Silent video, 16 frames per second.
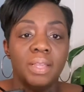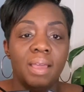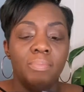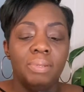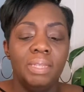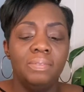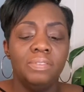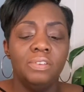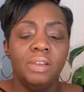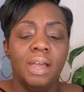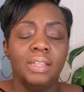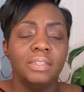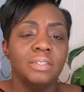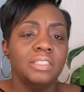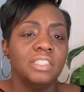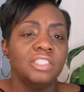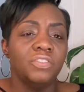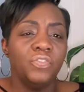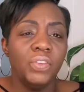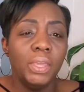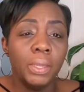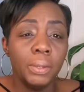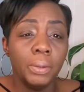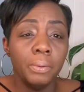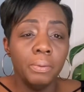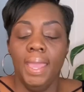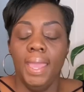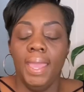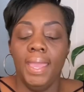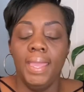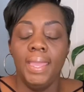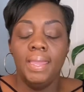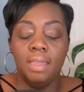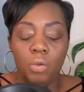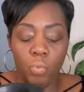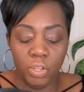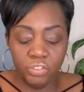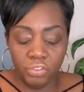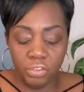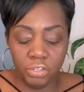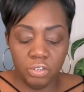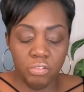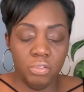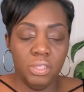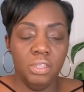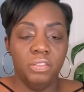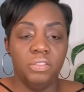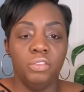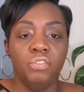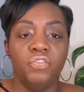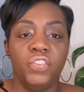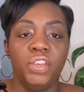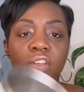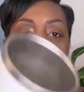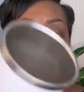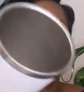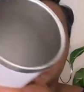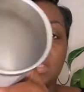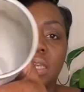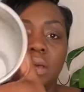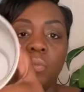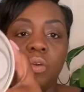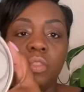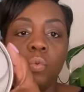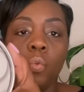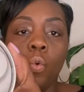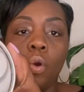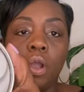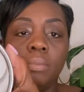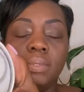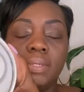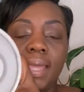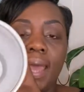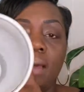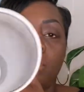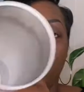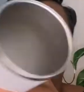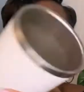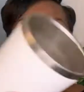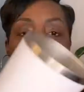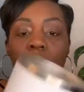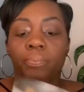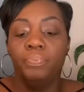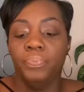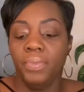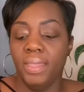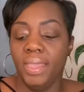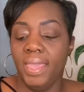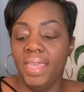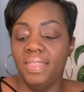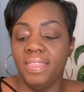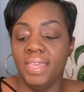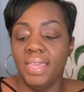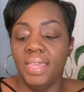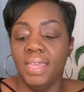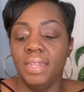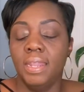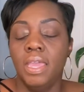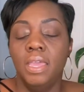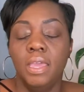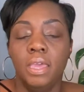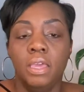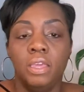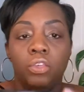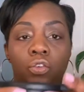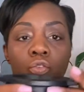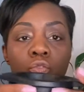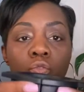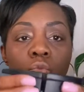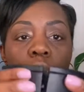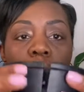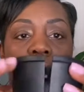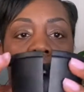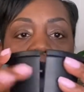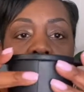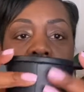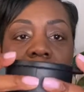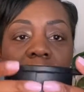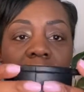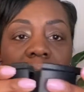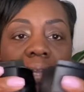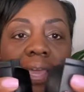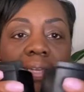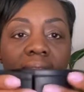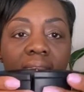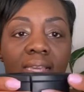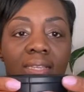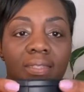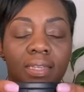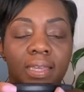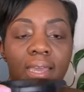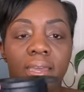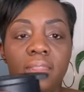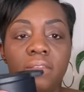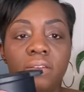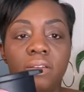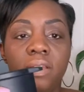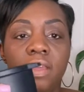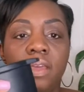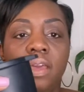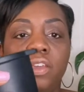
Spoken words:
I believe you call it a sphere. And what you do is you fill this up with warm tap water, and then you connect these together.